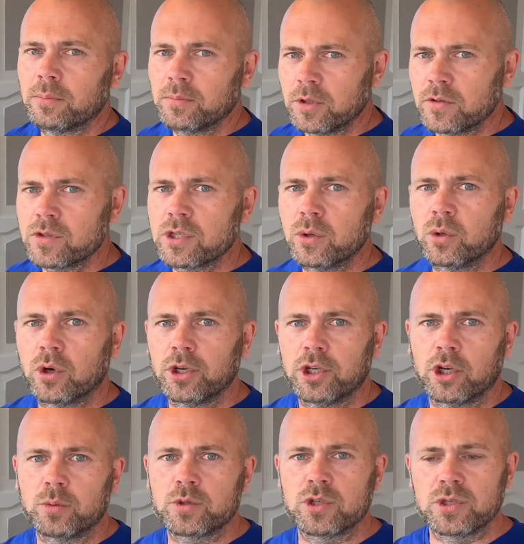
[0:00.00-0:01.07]
you've still got the
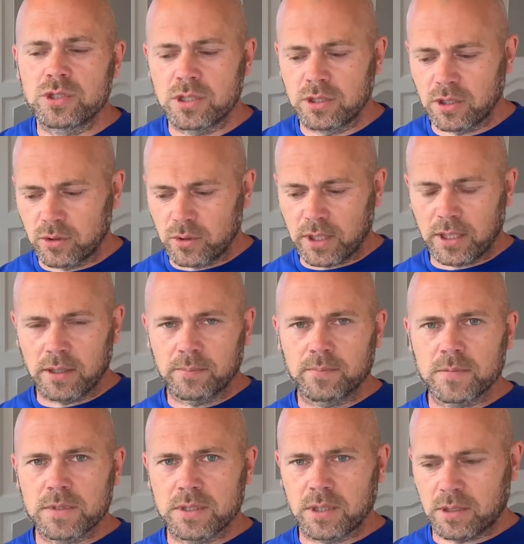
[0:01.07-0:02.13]
option to do that.
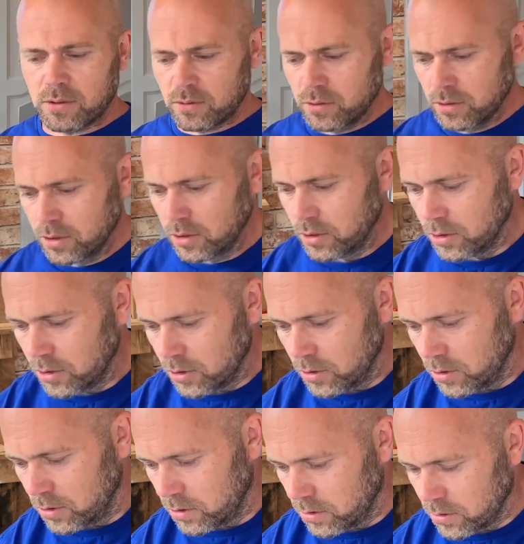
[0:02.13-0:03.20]
So
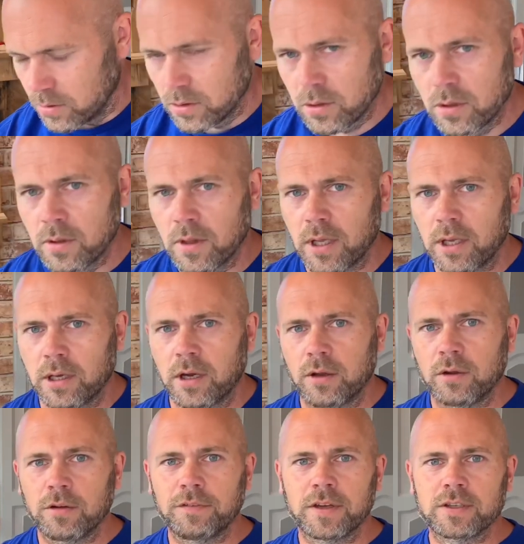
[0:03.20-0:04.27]
there you go,
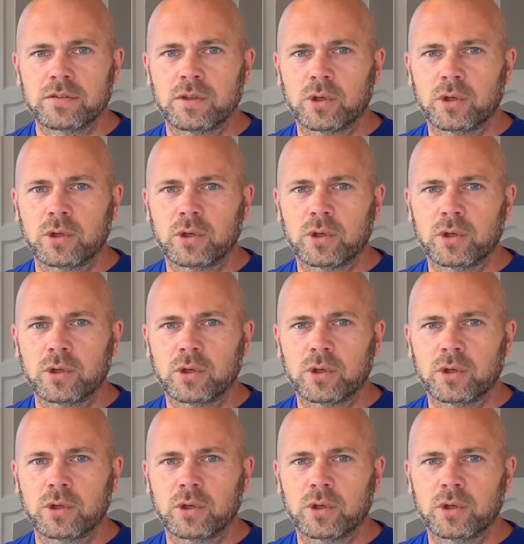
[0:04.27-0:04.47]
thanks for the